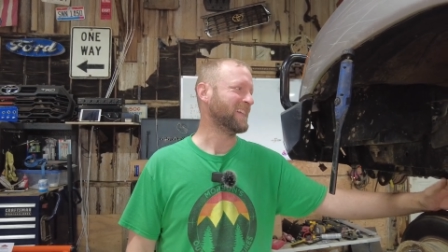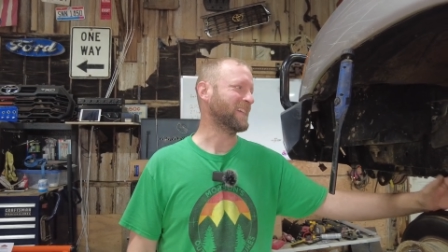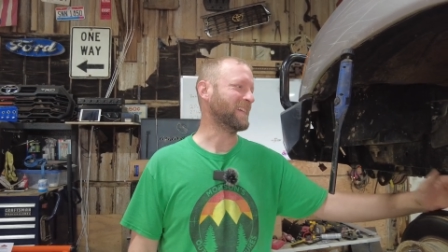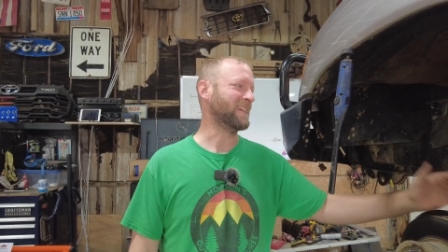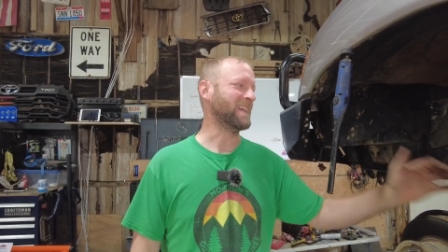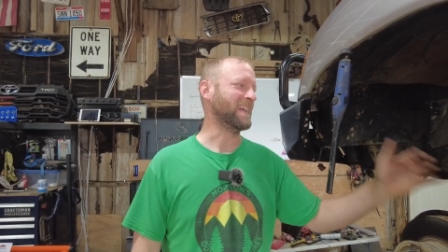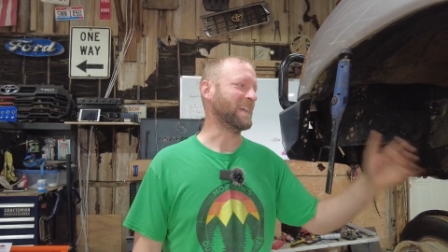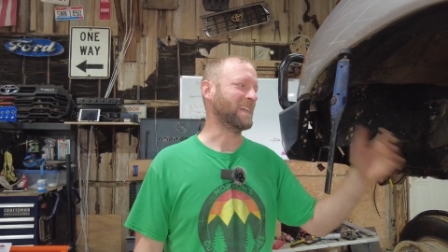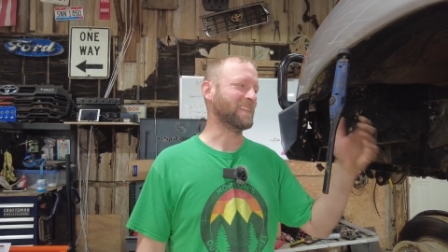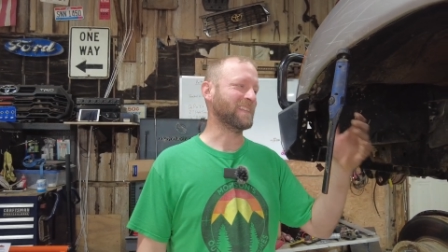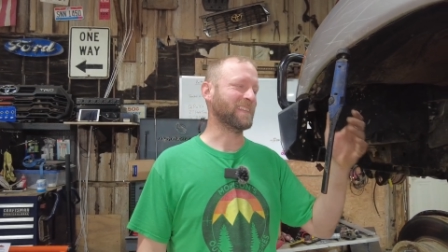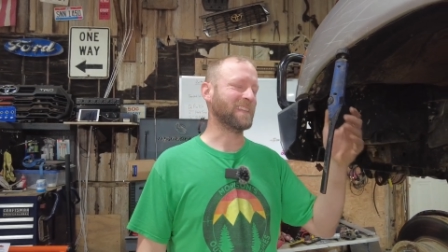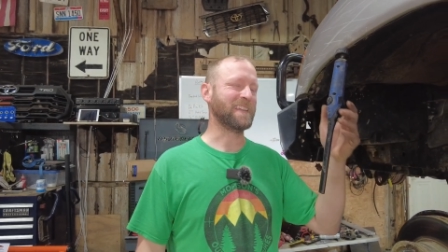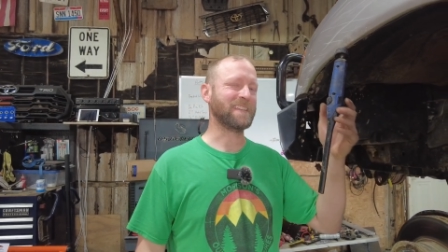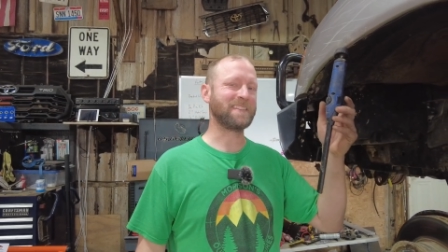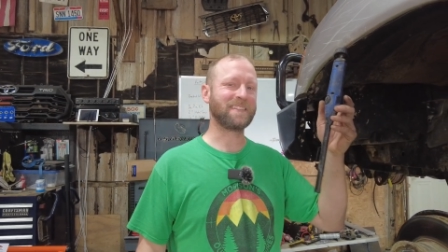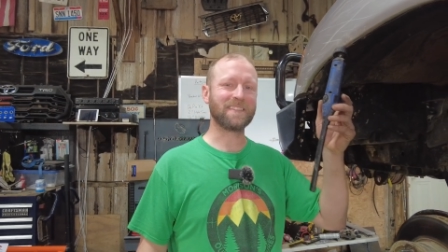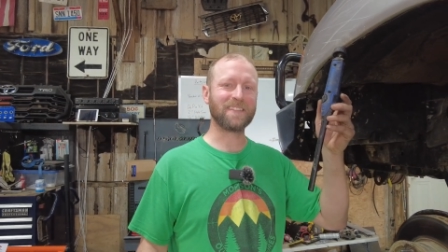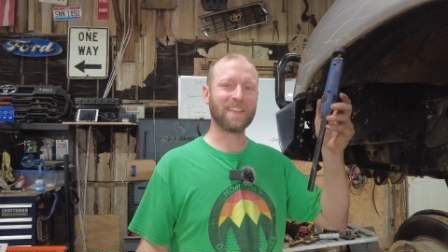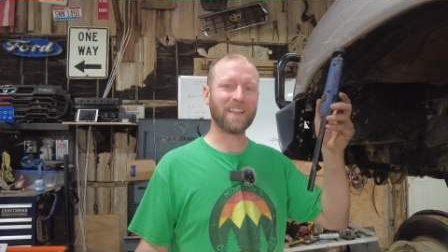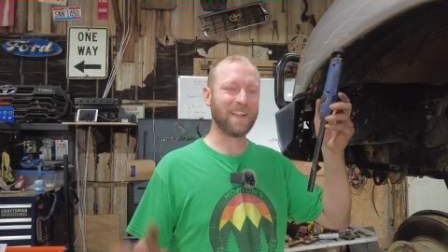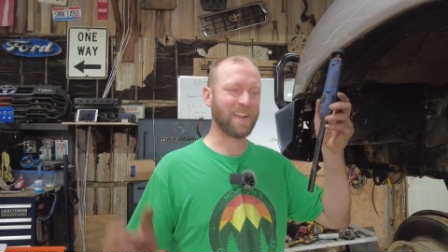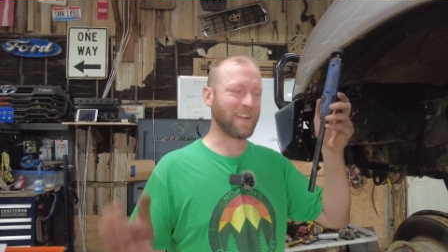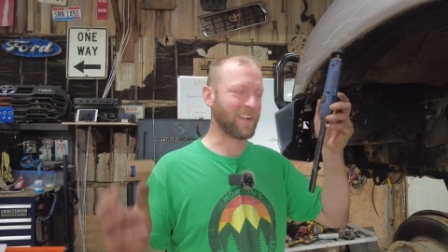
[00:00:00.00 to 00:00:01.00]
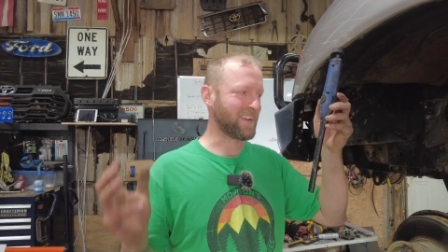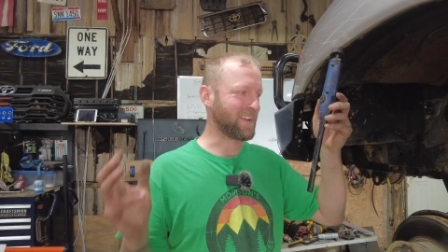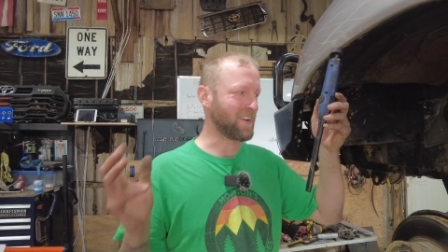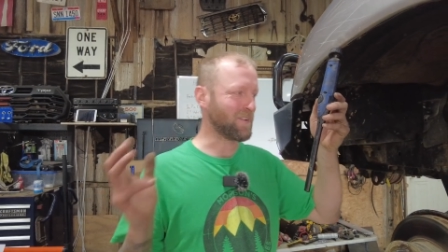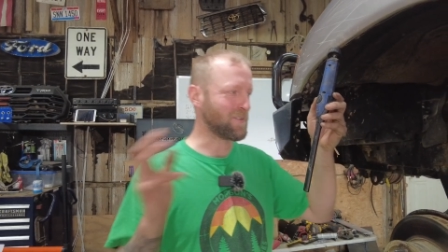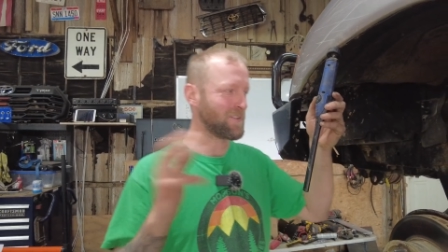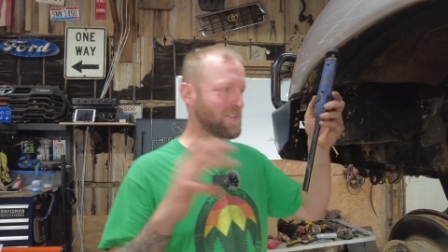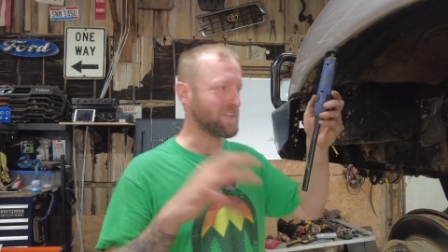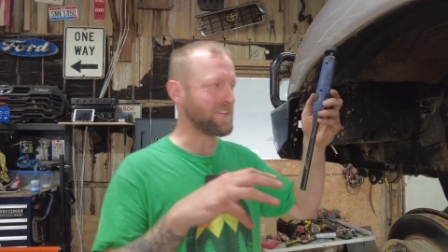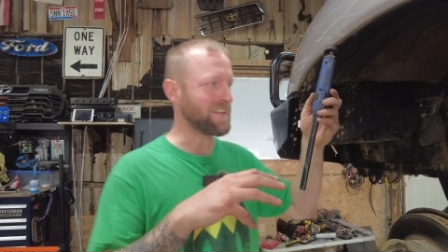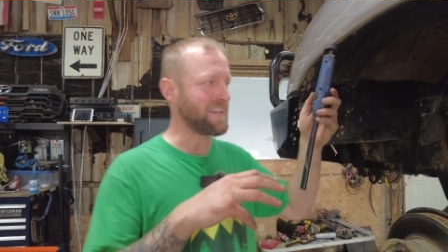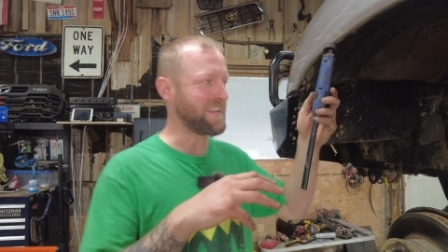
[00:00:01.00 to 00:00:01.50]
All right, let's uh,
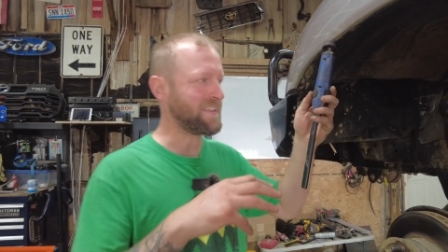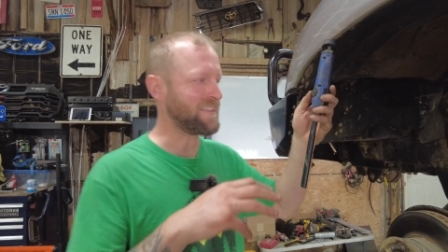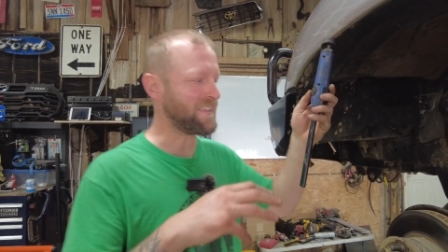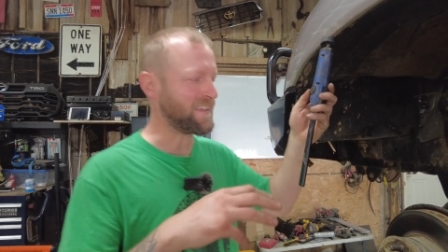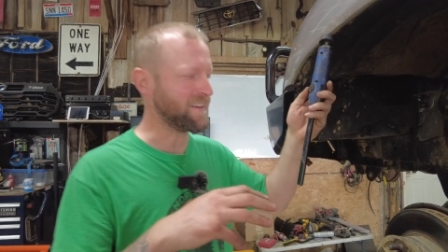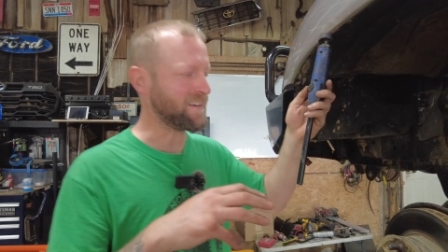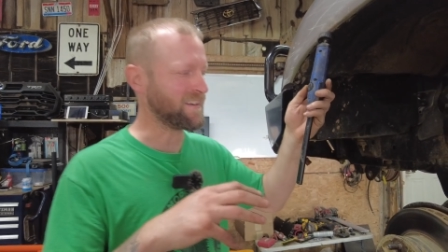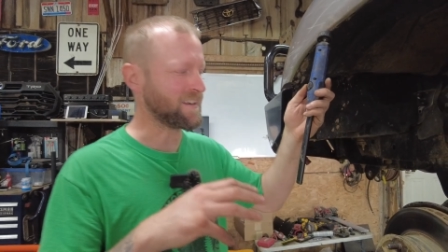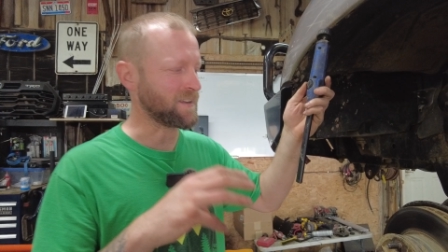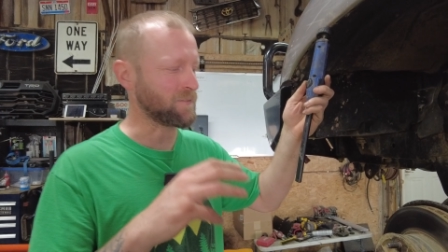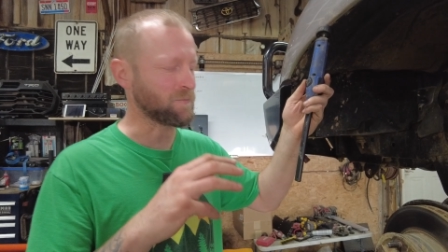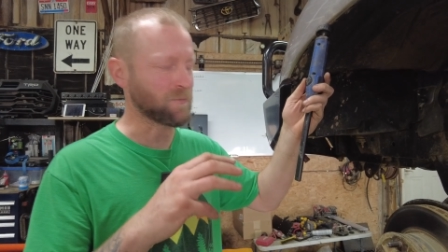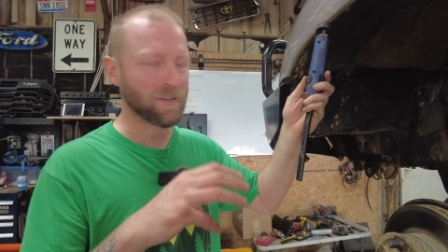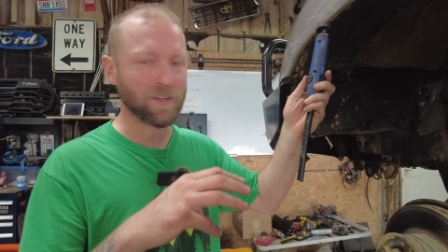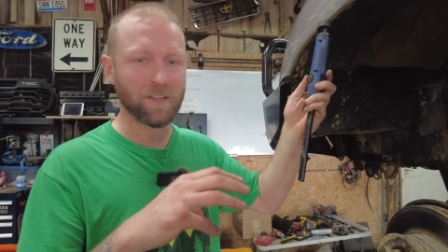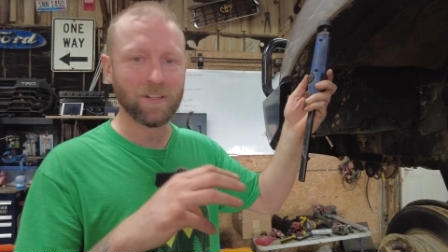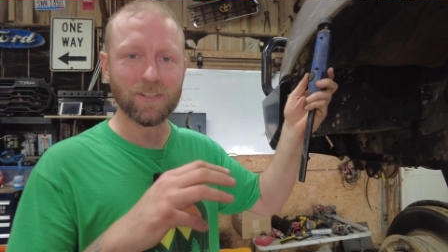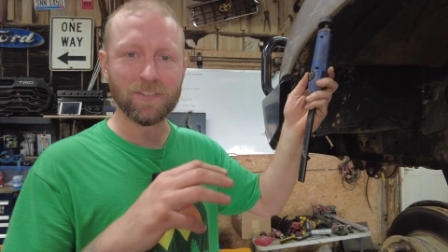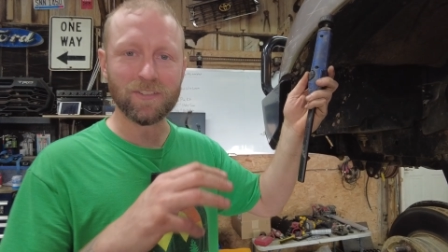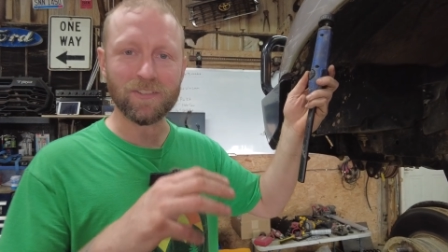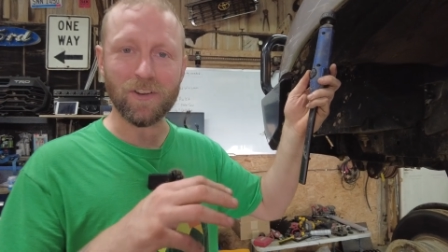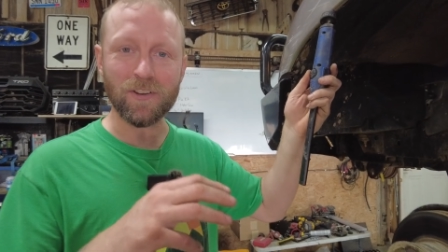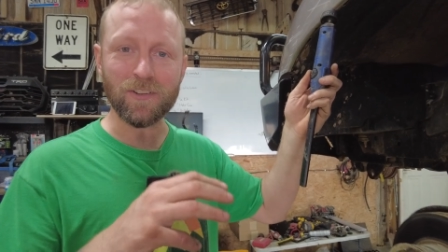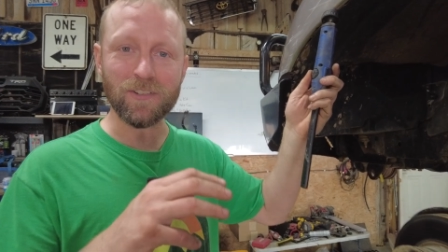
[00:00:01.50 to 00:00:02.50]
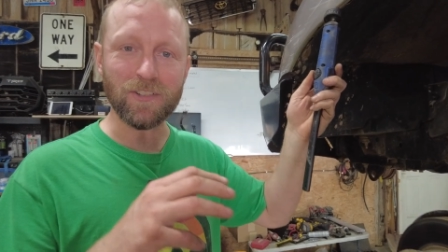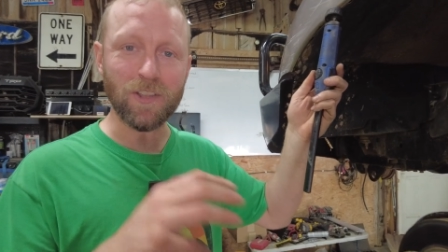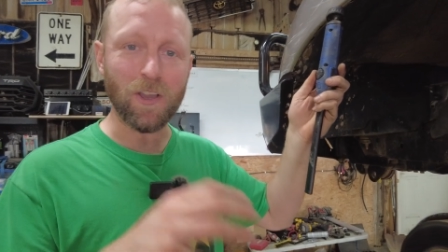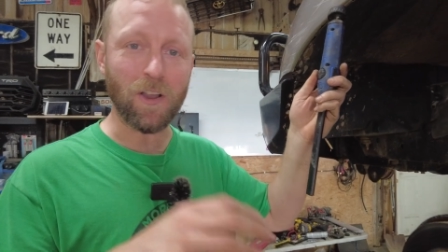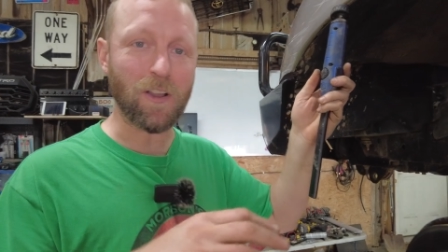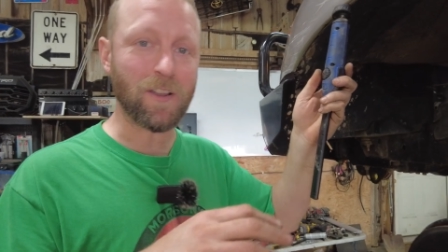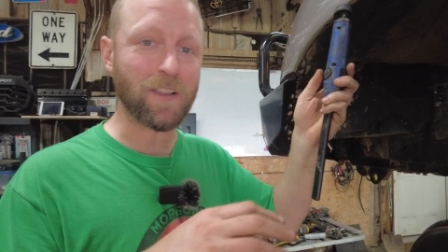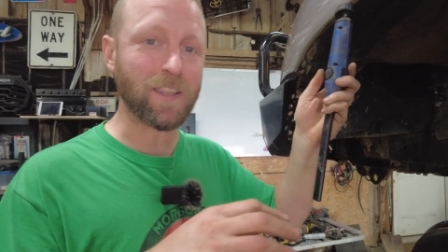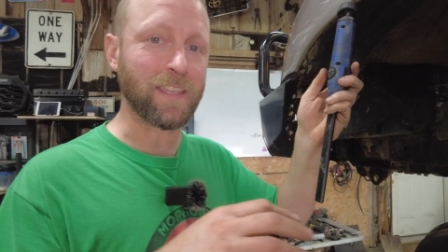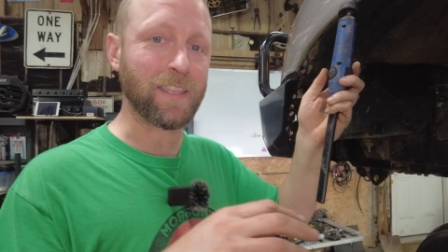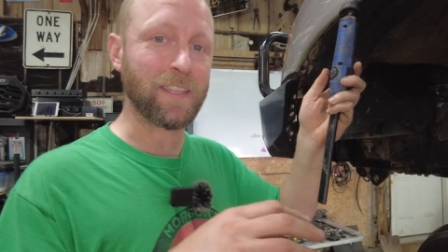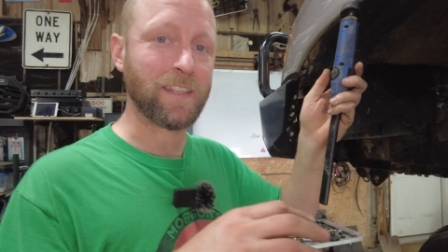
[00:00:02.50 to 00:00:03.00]
go underneath here and we're gonna start
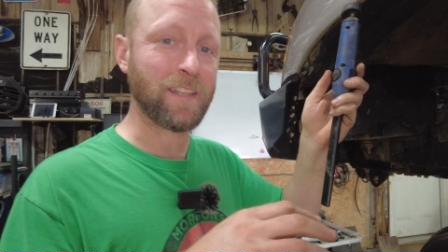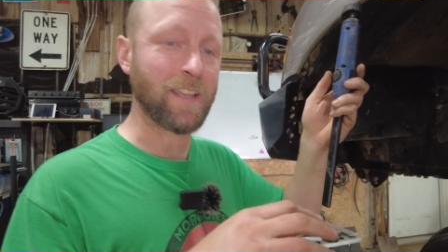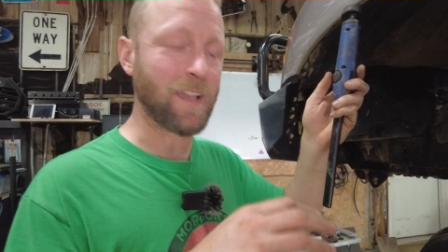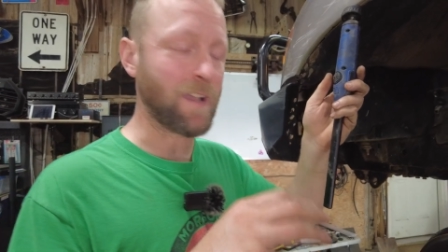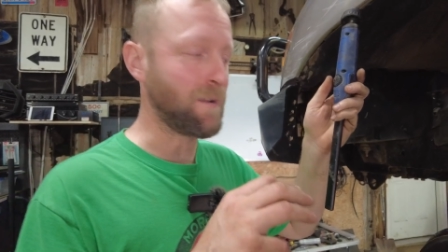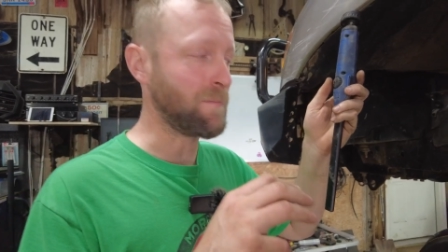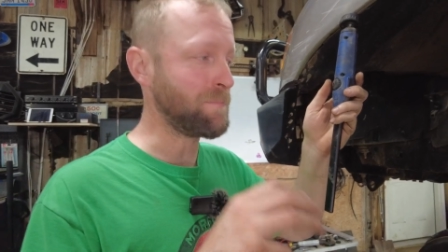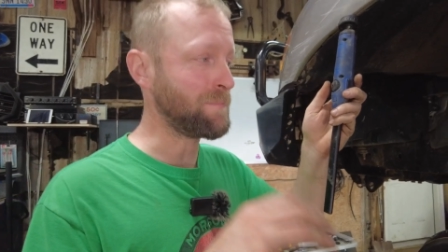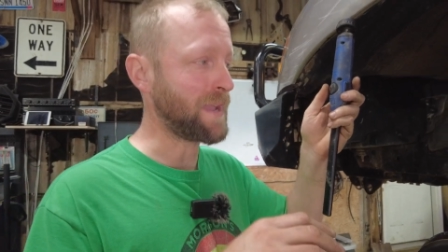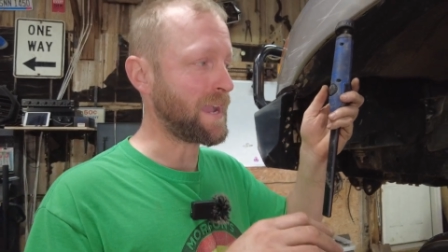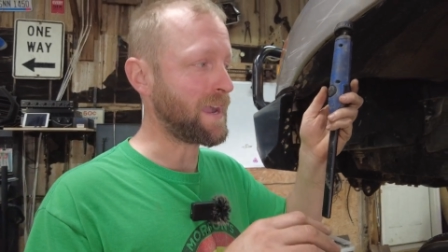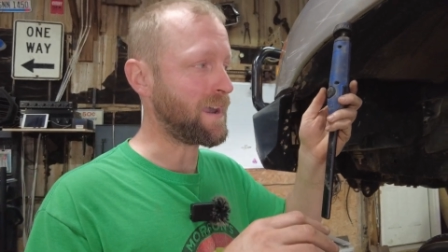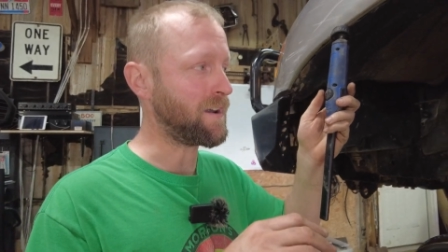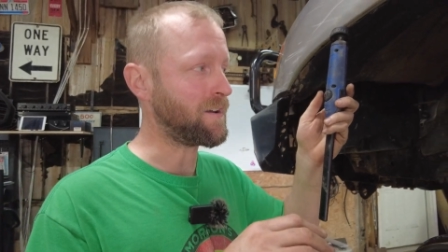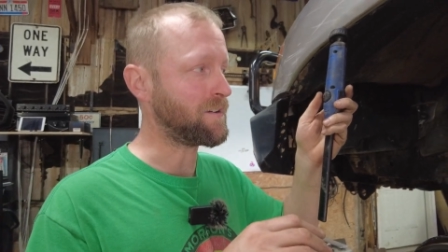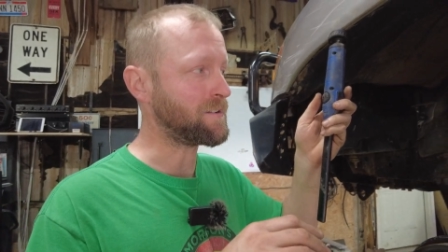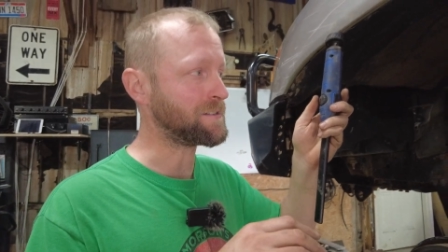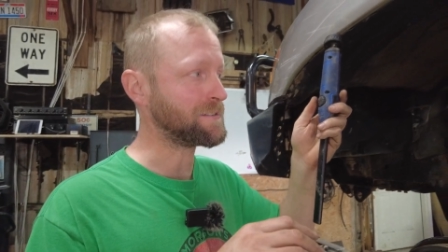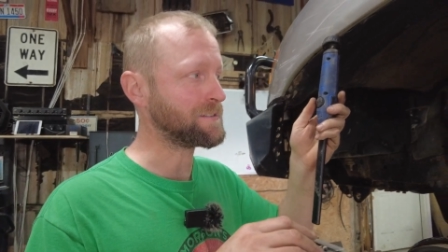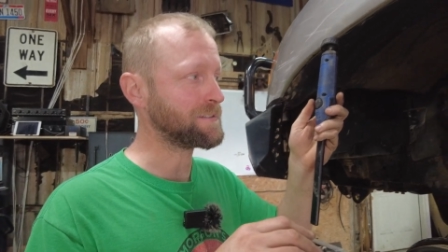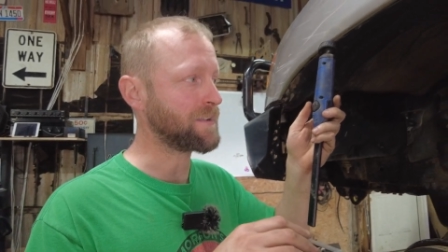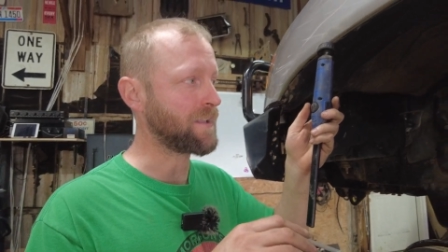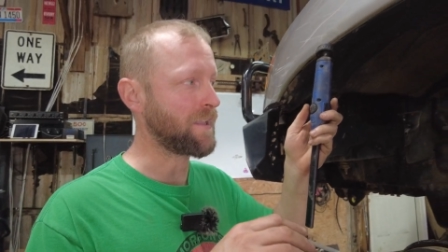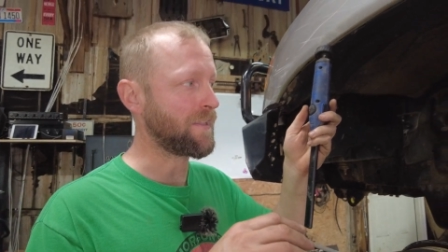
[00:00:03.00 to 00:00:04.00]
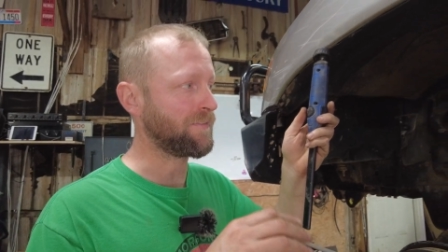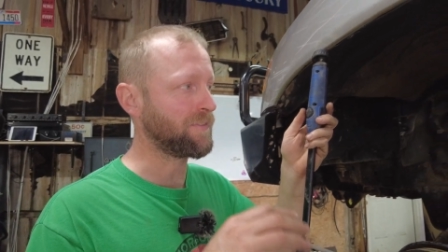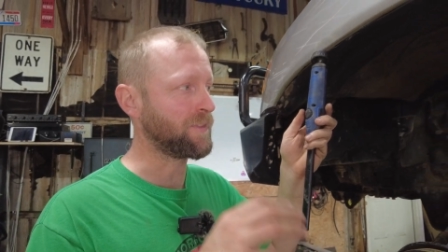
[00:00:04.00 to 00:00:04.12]
talking about